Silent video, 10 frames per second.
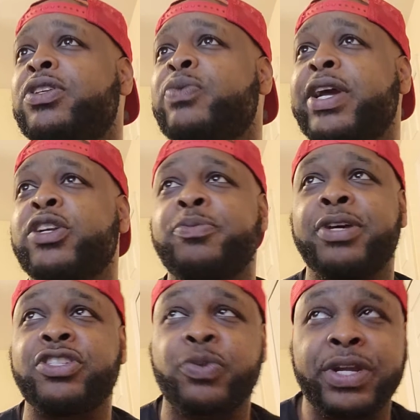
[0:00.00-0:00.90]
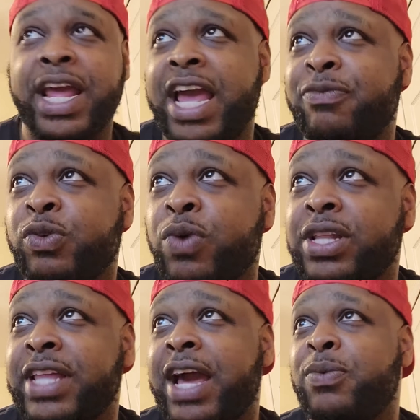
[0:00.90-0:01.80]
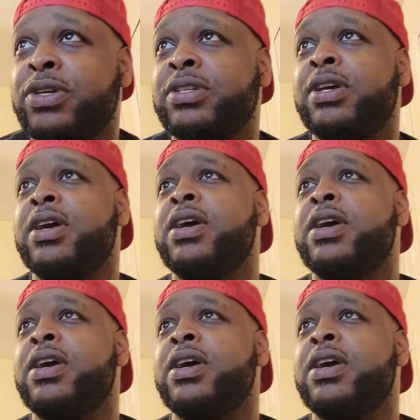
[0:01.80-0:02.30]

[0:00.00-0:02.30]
The Raiders +3.5. We won that one.